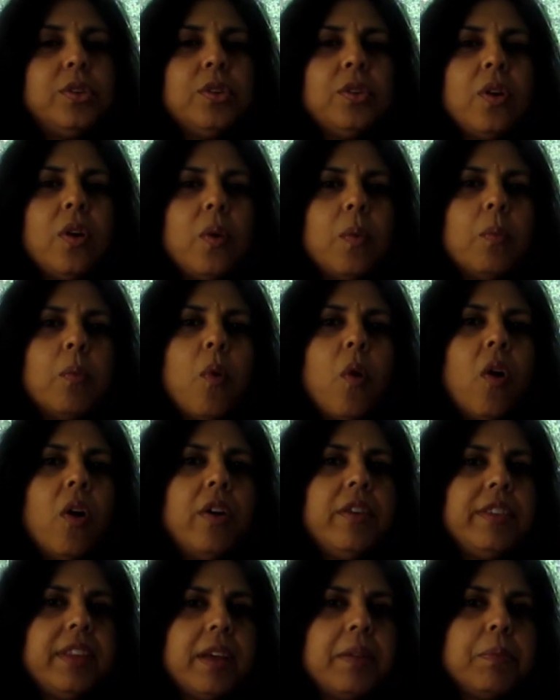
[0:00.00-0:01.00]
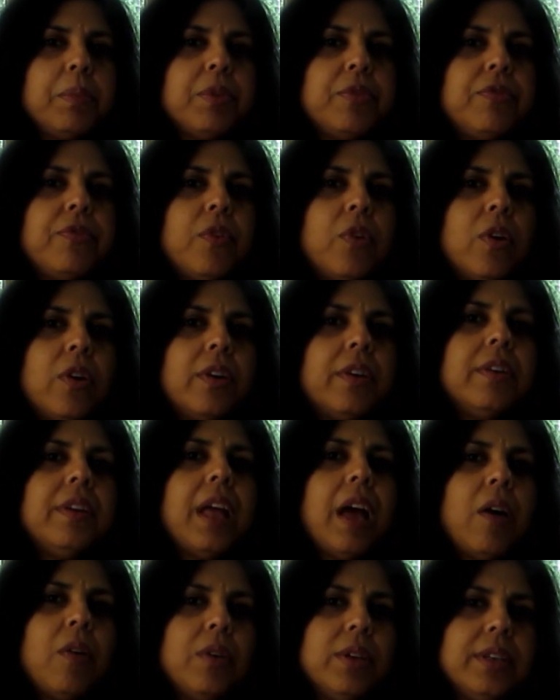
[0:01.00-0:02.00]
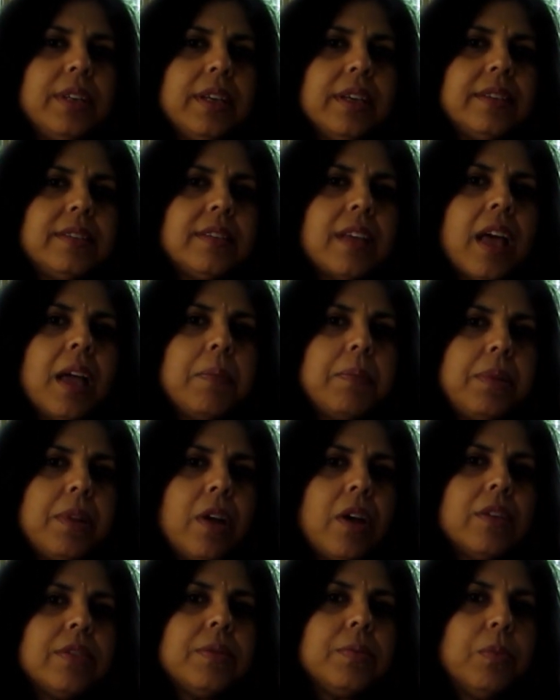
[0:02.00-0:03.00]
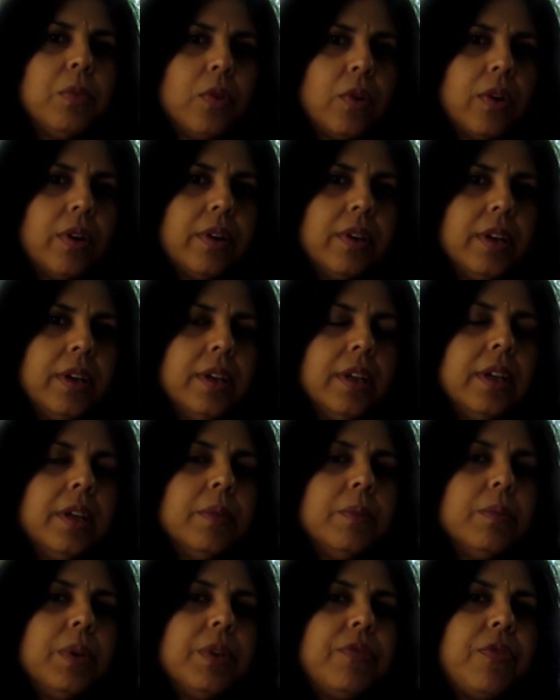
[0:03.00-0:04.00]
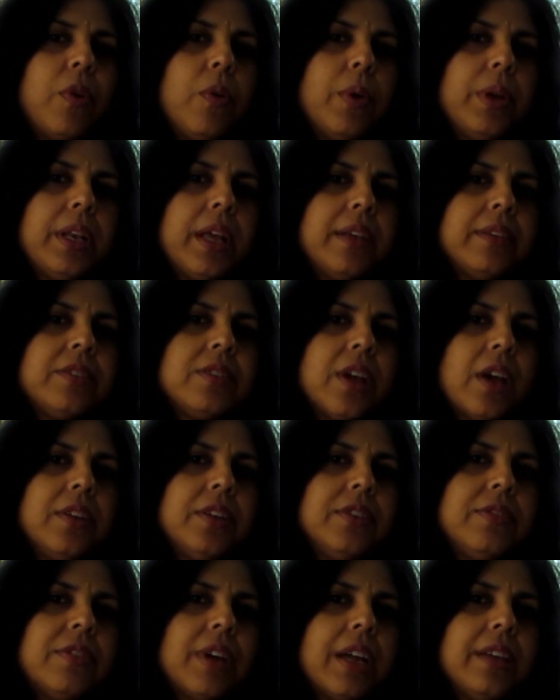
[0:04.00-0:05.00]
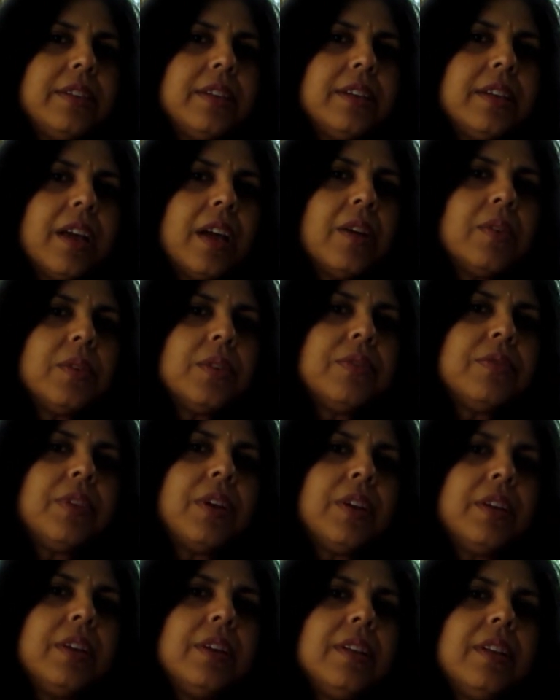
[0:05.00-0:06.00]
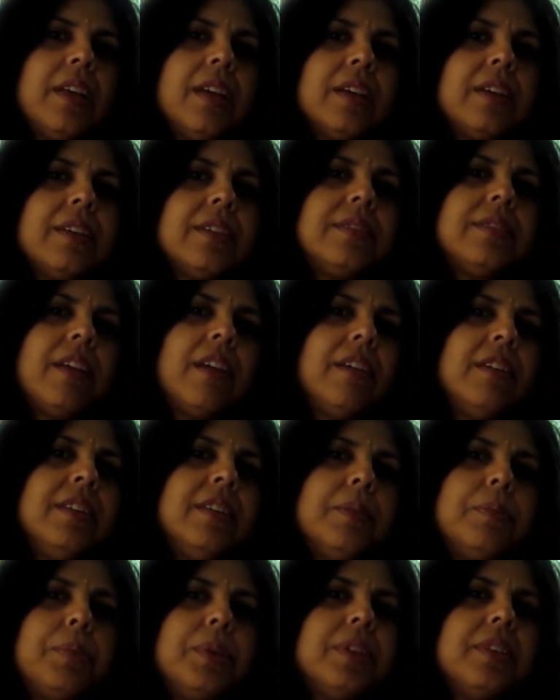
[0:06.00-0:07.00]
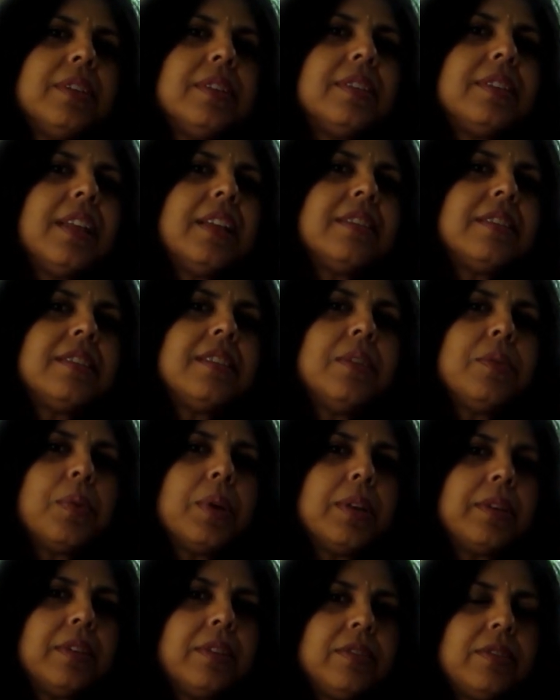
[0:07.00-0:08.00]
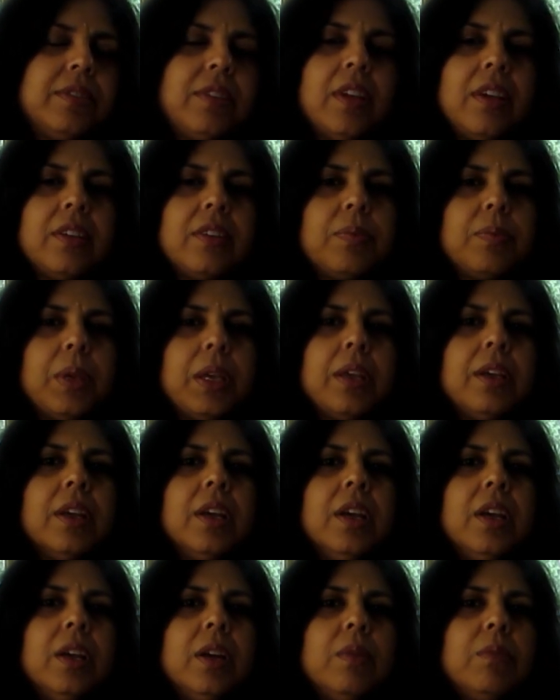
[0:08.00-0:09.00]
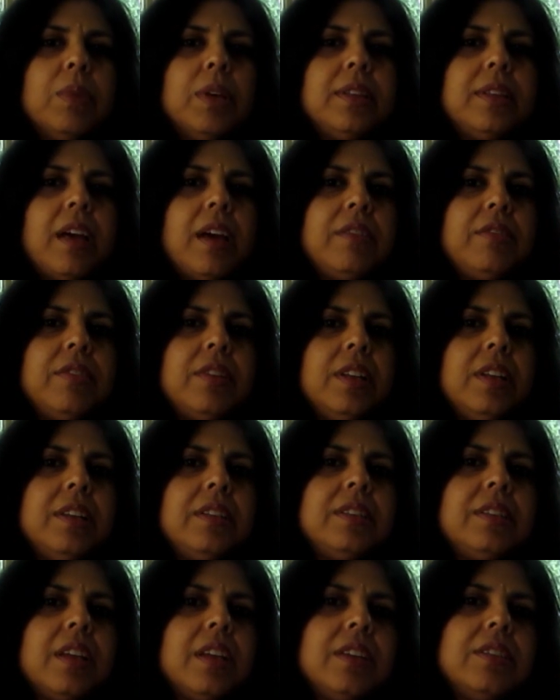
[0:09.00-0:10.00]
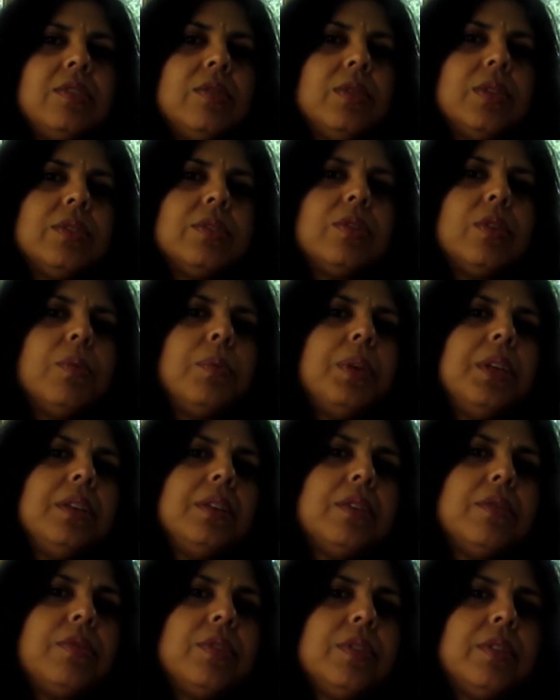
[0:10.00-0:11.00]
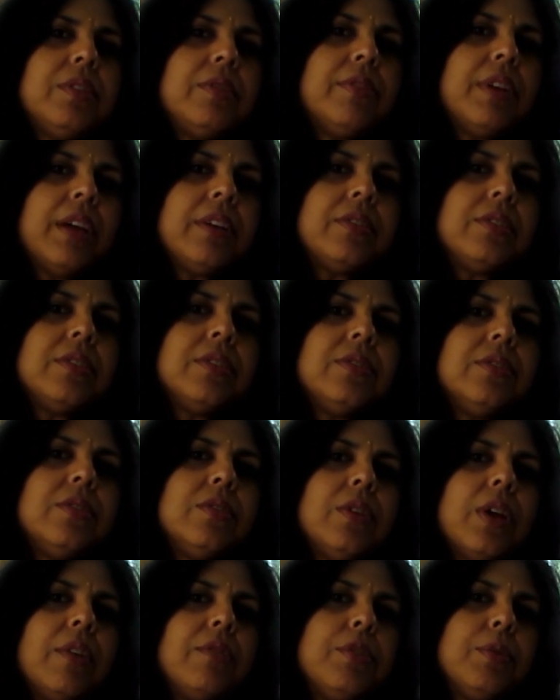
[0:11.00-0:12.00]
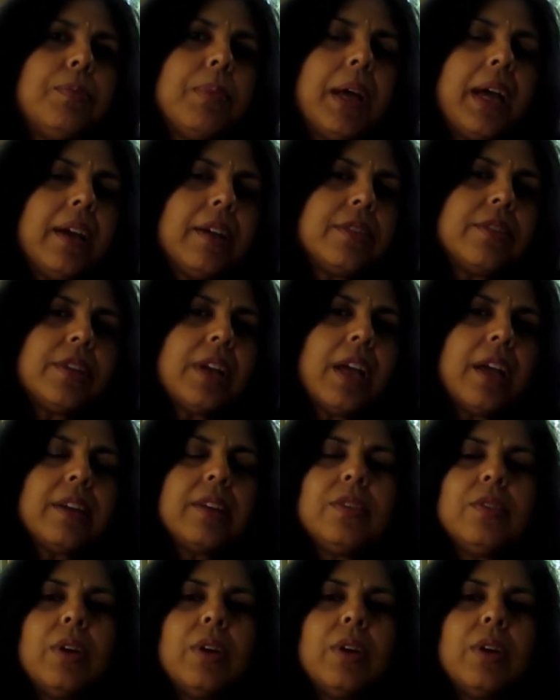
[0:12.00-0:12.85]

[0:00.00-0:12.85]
You know, more than before. Nowadays, I plot more. Before, when I started writing, I was very serendipitous. Let's see where this takes me. But that really takes you in so many different directions. You have to backtrack.